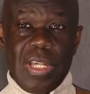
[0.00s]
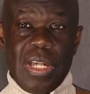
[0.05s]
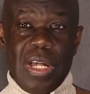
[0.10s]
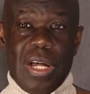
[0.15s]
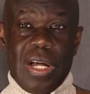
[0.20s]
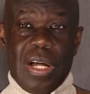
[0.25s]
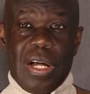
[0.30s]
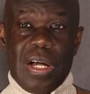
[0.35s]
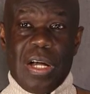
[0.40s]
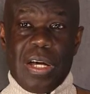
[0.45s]

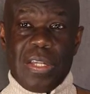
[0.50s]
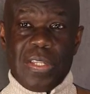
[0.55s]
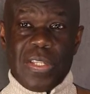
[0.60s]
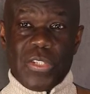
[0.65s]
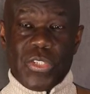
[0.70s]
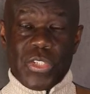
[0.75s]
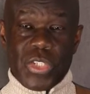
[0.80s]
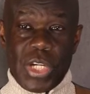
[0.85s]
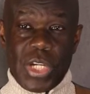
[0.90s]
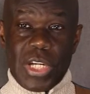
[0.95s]

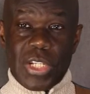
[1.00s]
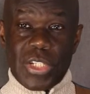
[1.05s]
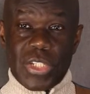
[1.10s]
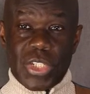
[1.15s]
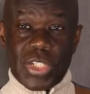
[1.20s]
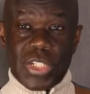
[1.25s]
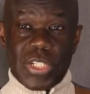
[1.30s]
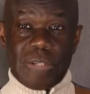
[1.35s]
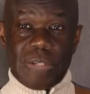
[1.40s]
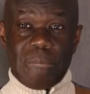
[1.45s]
the
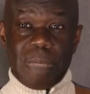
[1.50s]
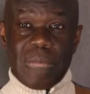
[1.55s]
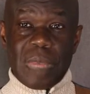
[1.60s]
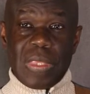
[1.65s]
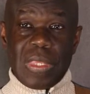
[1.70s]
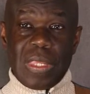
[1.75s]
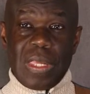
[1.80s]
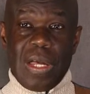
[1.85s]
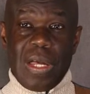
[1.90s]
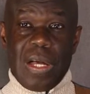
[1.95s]
judge,
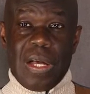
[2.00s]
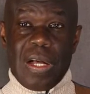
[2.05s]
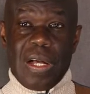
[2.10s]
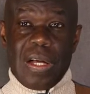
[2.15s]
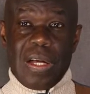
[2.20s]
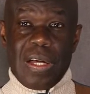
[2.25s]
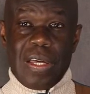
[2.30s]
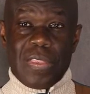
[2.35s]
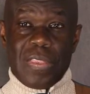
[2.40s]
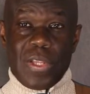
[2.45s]

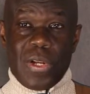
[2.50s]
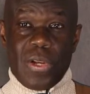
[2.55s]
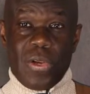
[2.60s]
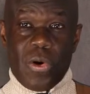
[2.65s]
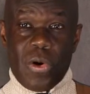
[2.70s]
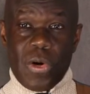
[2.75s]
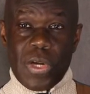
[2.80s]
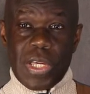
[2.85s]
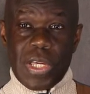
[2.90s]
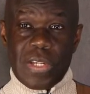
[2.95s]
the
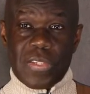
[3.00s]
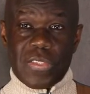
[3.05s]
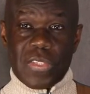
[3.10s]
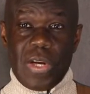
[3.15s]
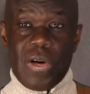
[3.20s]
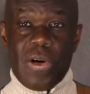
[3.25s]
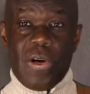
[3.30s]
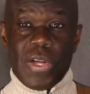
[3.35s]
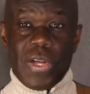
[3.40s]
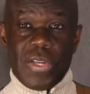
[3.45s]
lawyers
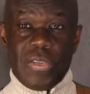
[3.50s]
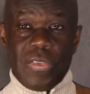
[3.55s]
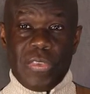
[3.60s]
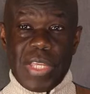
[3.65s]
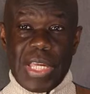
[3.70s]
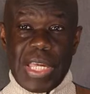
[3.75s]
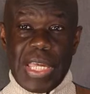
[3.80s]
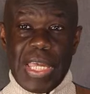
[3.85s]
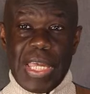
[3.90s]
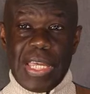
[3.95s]
arguing
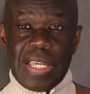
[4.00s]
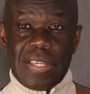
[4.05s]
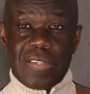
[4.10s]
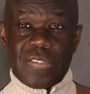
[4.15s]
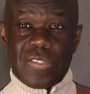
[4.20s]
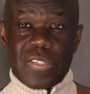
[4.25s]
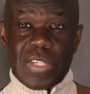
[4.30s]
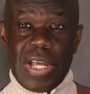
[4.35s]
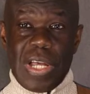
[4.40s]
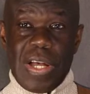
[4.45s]
the
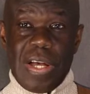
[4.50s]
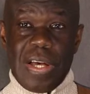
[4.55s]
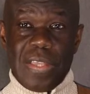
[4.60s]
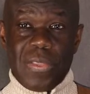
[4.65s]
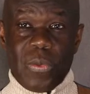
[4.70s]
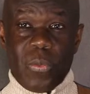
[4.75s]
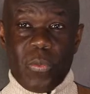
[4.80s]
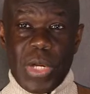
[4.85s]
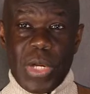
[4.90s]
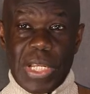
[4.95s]
case,
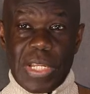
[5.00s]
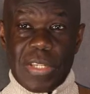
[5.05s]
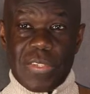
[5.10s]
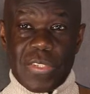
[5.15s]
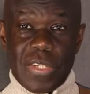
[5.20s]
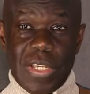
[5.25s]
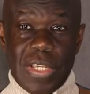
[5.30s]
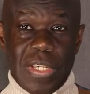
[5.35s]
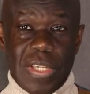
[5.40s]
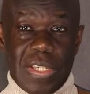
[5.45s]
the
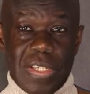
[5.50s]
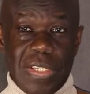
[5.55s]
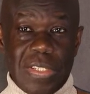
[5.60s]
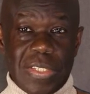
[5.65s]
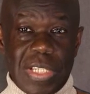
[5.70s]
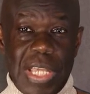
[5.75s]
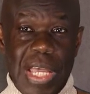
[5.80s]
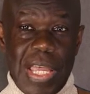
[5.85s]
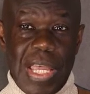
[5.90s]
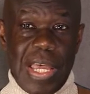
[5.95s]

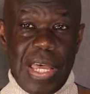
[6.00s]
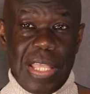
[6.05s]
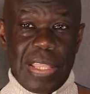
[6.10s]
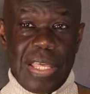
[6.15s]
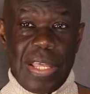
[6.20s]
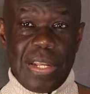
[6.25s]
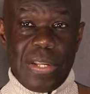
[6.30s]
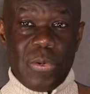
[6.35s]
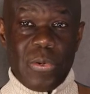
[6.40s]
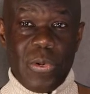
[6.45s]
witnesses. I had
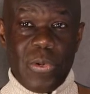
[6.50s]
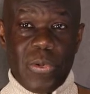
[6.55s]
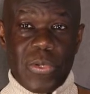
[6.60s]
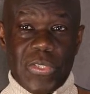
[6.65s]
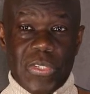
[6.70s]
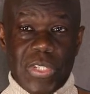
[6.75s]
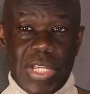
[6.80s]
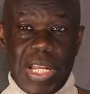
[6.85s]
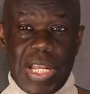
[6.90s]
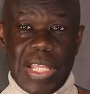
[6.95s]
that whole
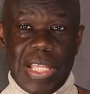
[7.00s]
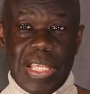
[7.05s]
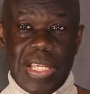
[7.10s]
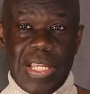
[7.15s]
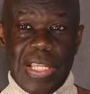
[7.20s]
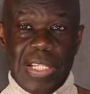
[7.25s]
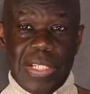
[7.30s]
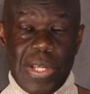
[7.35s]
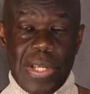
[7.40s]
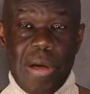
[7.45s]
setting
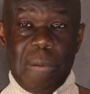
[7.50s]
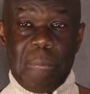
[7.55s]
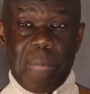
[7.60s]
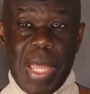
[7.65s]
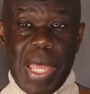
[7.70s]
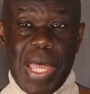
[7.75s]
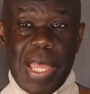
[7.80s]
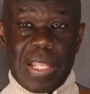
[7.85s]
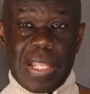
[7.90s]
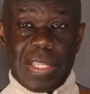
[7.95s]
down
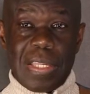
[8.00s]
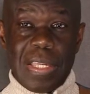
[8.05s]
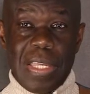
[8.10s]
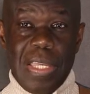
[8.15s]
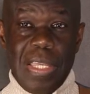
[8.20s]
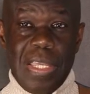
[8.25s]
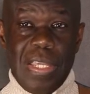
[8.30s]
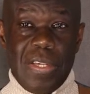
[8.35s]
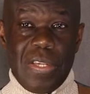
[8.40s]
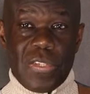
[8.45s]
packed.
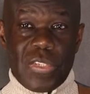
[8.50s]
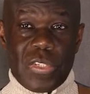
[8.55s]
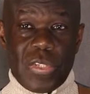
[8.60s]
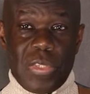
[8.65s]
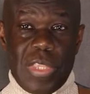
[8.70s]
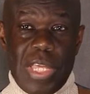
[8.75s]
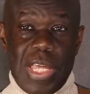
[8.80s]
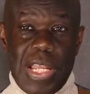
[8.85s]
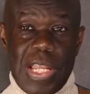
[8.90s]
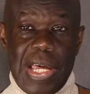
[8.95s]
So
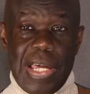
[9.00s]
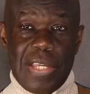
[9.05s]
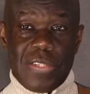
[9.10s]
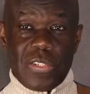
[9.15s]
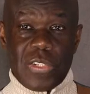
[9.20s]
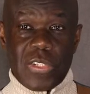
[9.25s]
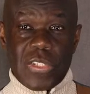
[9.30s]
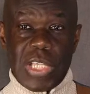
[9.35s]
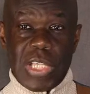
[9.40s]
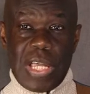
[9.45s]
then I
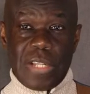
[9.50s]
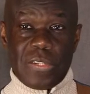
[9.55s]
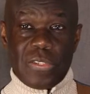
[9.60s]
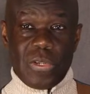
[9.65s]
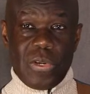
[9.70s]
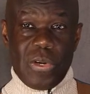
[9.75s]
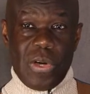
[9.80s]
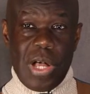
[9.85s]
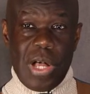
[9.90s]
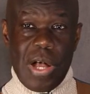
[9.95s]
just had
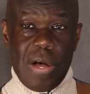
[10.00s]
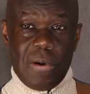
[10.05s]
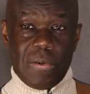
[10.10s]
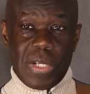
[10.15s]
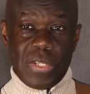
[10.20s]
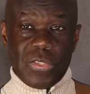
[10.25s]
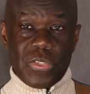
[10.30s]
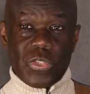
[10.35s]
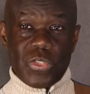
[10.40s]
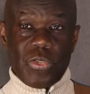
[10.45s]
to go
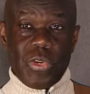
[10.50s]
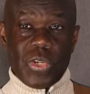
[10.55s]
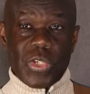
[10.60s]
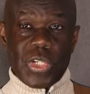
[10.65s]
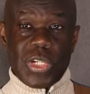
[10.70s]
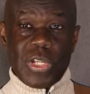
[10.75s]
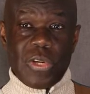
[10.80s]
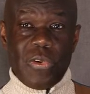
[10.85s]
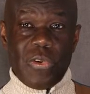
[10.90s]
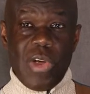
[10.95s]
out and
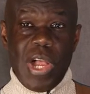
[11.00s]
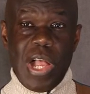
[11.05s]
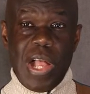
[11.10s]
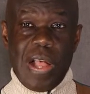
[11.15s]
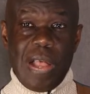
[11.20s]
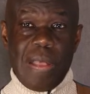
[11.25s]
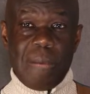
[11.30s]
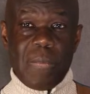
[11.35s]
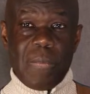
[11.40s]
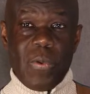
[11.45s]
structure the
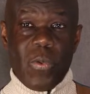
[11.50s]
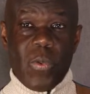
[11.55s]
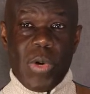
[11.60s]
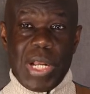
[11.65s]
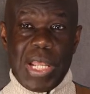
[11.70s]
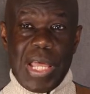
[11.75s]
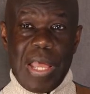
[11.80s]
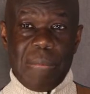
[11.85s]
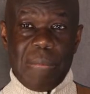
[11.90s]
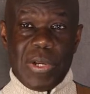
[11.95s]
crime.
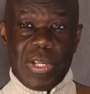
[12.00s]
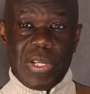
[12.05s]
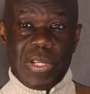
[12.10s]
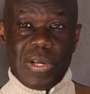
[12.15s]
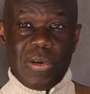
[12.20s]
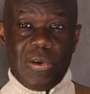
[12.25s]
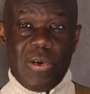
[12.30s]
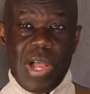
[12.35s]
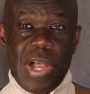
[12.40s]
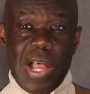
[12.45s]
What happened in
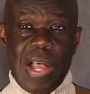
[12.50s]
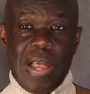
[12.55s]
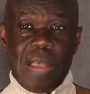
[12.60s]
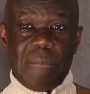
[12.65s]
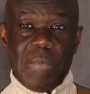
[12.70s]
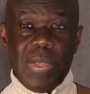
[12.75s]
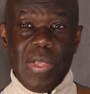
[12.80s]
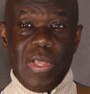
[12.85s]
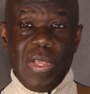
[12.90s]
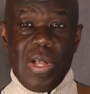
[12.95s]
the
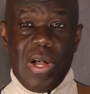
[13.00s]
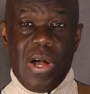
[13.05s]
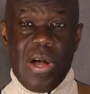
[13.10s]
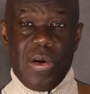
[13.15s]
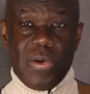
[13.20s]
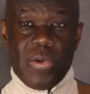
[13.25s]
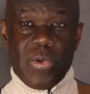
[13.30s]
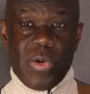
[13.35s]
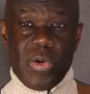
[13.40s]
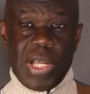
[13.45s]
crime?
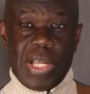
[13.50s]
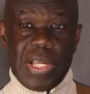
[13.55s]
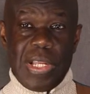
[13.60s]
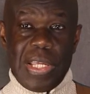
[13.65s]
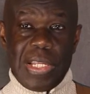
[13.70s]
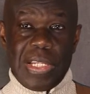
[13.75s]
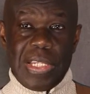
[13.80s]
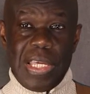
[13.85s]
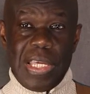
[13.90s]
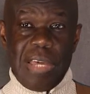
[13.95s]
How do I
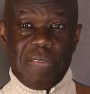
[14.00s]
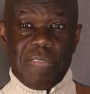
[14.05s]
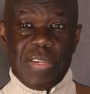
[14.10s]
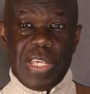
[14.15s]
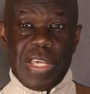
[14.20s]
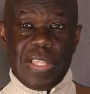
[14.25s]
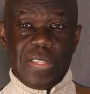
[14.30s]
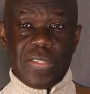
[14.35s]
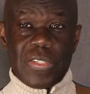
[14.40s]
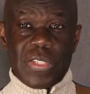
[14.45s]
collect the
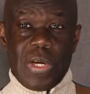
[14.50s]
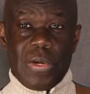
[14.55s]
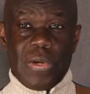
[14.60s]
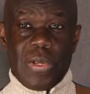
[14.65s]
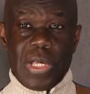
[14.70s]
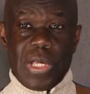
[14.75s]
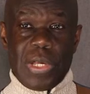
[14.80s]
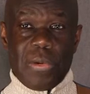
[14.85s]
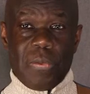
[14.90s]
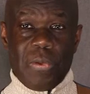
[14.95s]
evidence? How do
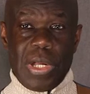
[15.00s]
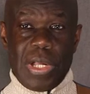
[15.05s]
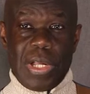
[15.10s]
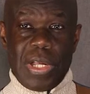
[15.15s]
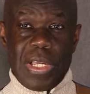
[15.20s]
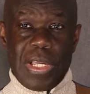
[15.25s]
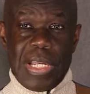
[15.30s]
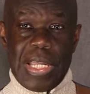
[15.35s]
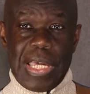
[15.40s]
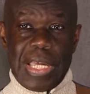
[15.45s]
I
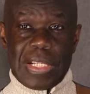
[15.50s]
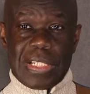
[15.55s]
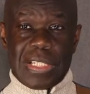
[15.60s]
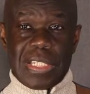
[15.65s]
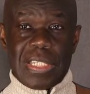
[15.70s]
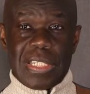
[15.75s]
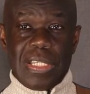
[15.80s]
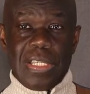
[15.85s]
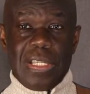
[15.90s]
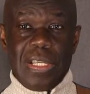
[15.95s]

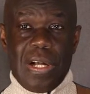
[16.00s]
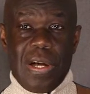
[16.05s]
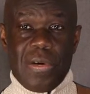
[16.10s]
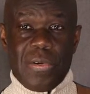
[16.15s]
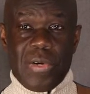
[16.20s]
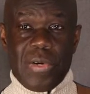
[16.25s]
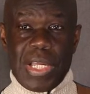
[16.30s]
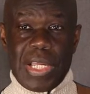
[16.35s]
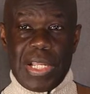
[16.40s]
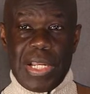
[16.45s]
collect
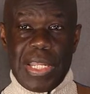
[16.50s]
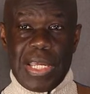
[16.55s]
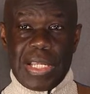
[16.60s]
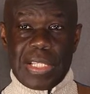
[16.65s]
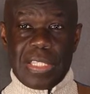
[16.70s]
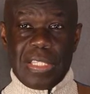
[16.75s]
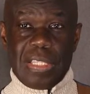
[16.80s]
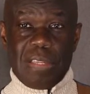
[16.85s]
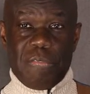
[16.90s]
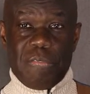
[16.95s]

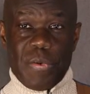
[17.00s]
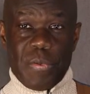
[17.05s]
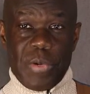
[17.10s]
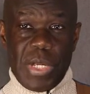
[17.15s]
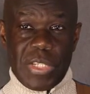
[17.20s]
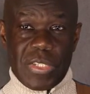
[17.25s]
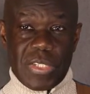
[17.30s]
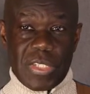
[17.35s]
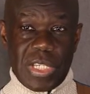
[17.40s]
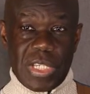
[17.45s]
the
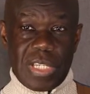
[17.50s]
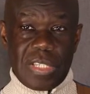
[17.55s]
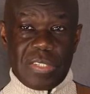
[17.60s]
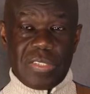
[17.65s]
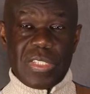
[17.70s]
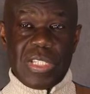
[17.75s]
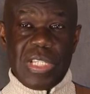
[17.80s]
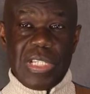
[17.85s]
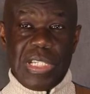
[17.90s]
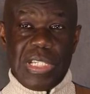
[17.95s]

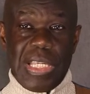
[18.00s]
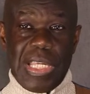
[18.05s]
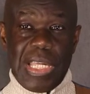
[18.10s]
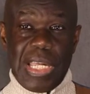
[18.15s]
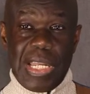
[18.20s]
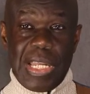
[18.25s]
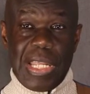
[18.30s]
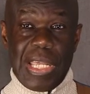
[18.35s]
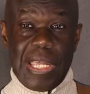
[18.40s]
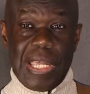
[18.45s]
forensics, the
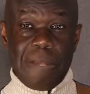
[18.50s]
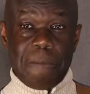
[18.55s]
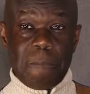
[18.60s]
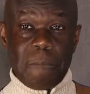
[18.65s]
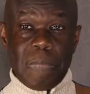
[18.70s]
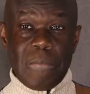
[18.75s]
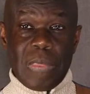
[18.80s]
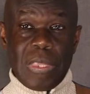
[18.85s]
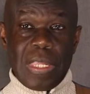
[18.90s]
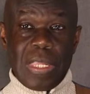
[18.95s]
DNA?
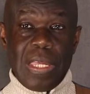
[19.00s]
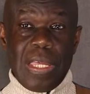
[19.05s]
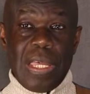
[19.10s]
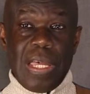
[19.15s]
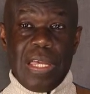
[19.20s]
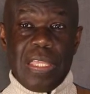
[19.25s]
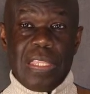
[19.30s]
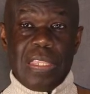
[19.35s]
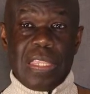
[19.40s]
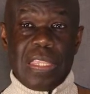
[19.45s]

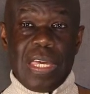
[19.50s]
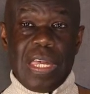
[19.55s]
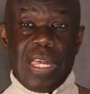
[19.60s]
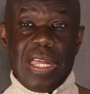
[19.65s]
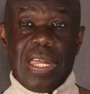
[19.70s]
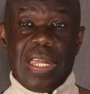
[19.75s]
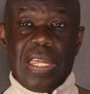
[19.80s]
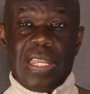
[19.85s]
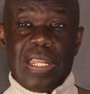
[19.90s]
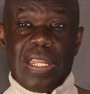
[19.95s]
And
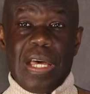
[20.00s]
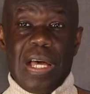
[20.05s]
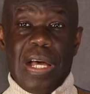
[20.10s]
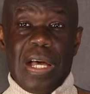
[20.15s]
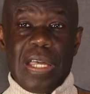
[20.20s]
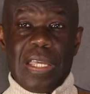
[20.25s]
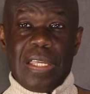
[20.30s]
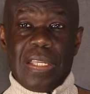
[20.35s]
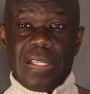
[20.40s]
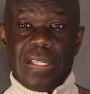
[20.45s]
then
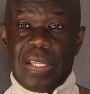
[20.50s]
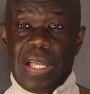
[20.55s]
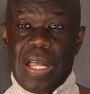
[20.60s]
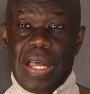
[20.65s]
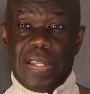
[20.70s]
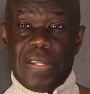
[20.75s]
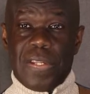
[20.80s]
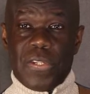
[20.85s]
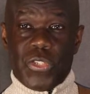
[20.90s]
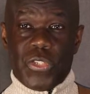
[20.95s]
I
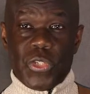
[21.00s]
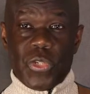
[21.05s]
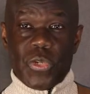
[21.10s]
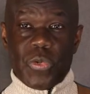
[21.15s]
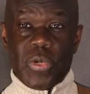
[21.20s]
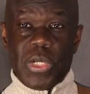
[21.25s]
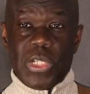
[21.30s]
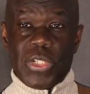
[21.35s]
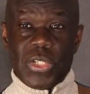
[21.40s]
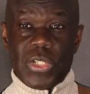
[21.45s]
had the
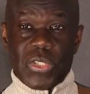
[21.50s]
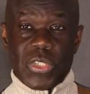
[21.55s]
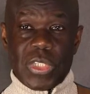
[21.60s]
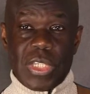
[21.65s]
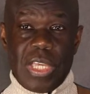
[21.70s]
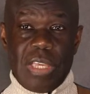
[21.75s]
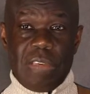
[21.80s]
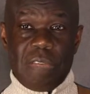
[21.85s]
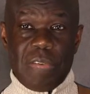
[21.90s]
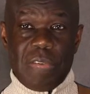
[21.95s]
jury
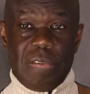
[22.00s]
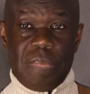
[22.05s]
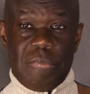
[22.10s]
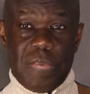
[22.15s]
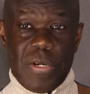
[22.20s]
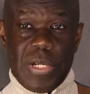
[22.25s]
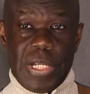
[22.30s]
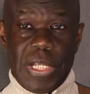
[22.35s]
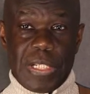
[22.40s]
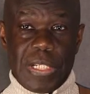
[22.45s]
just give a
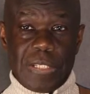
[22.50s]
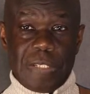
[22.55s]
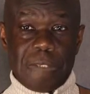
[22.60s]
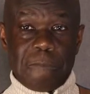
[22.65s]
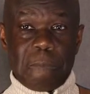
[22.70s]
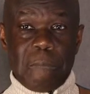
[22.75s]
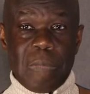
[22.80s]
verdict.